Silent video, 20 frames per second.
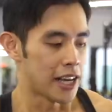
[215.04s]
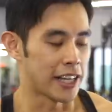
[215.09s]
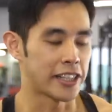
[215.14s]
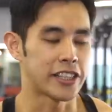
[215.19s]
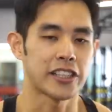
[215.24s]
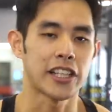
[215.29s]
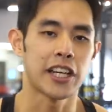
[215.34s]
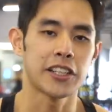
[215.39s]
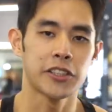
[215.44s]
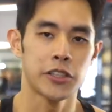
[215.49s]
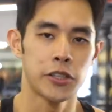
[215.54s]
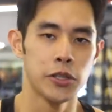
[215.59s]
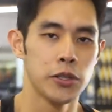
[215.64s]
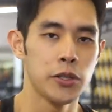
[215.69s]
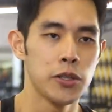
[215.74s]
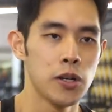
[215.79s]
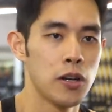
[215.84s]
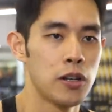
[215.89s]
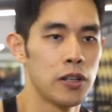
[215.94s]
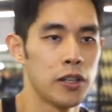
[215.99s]
Exercise
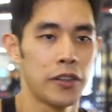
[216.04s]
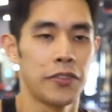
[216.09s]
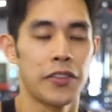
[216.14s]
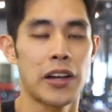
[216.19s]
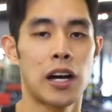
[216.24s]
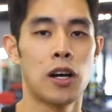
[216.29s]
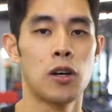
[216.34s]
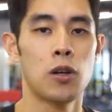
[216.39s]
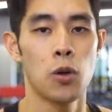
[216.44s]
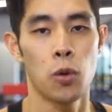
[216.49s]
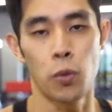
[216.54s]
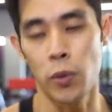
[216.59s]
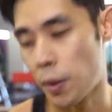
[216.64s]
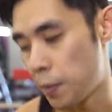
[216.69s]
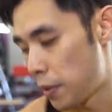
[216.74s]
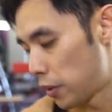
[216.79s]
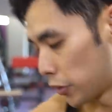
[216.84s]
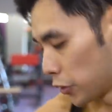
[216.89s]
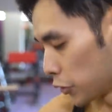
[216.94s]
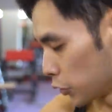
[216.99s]
2, now we are
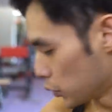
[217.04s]
about to